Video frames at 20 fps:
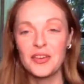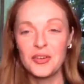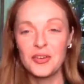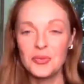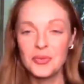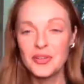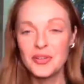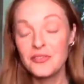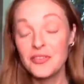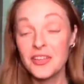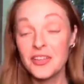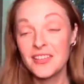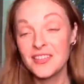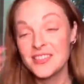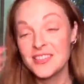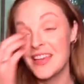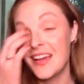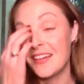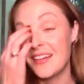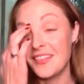We feel
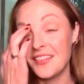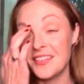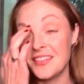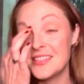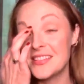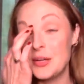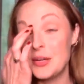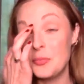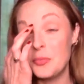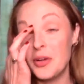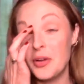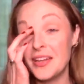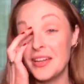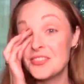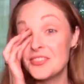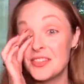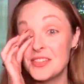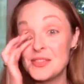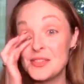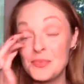exactly the same way,
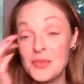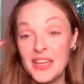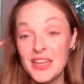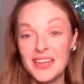trust me.